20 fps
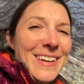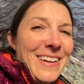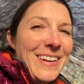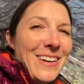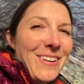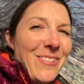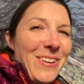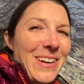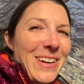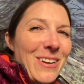
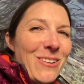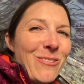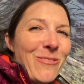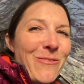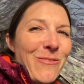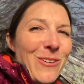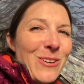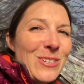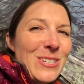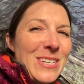here we go,
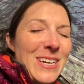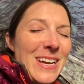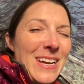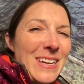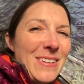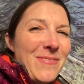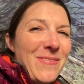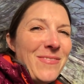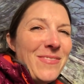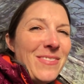first
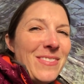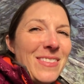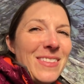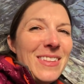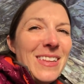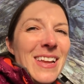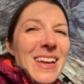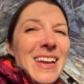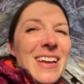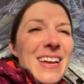time.
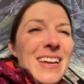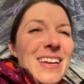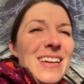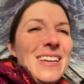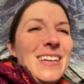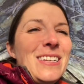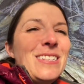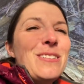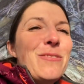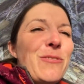
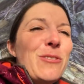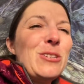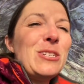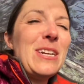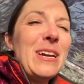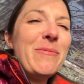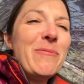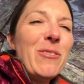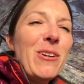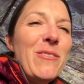It's the first
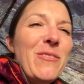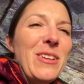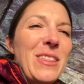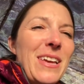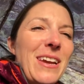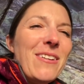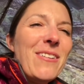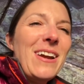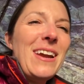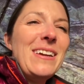time for
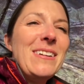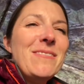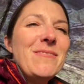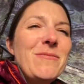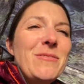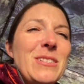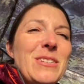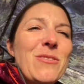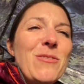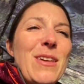everything, right?
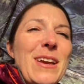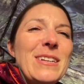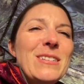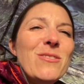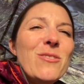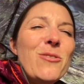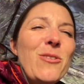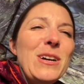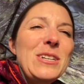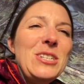So thanks
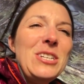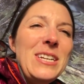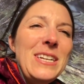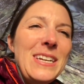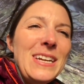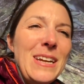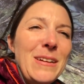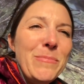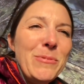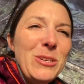for watching.
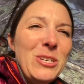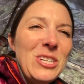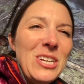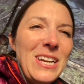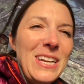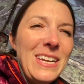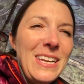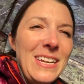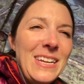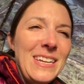I
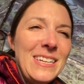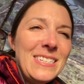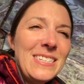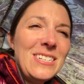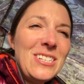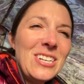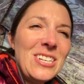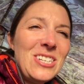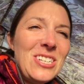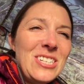appreciate any
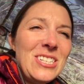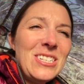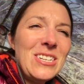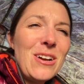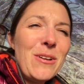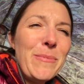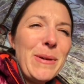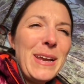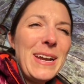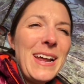suggestions
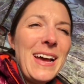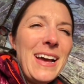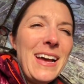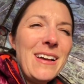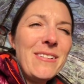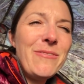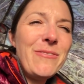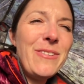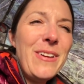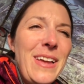y'all might
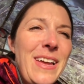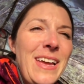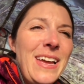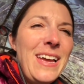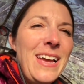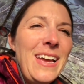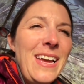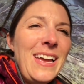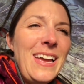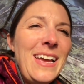have,
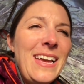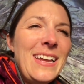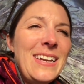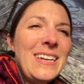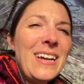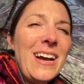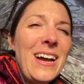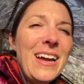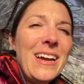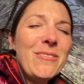and
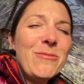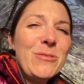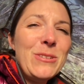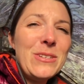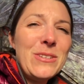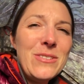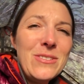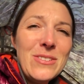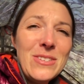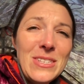I
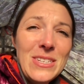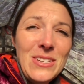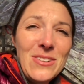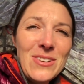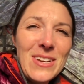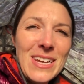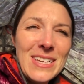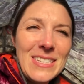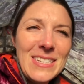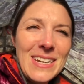will see you
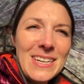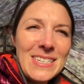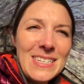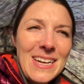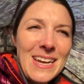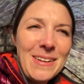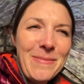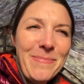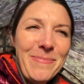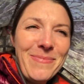guys next
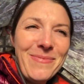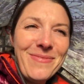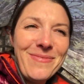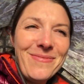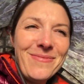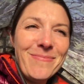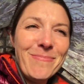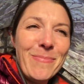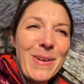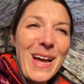time.
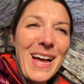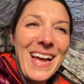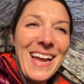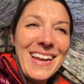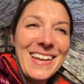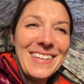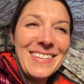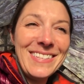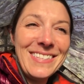Bye.